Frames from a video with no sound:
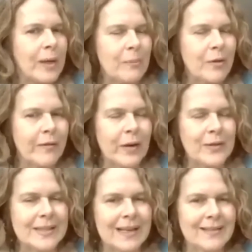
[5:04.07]
number of
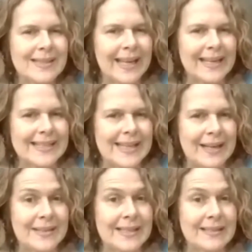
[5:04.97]
hotels and guest
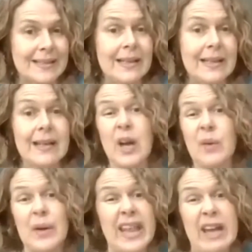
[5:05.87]
houses,
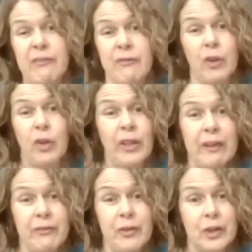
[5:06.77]
And when they're full, they're
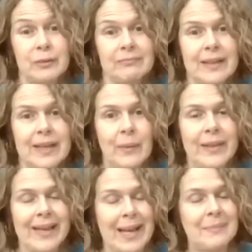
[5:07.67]
full. You know, when
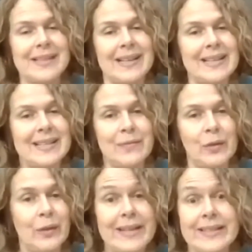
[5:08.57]
the campsite's
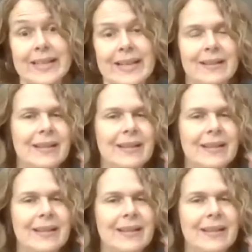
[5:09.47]
full, that's it.